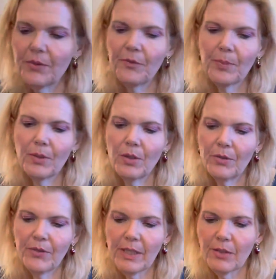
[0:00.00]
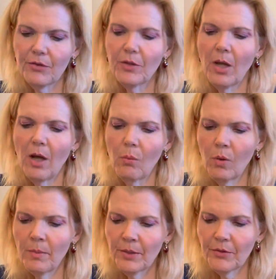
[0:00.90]
this because it's uh,
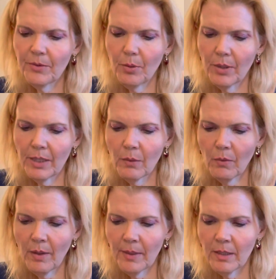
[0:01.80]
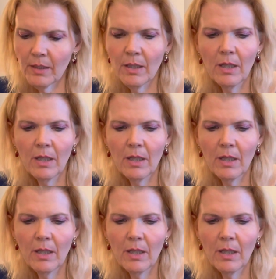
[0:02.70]
women supporting women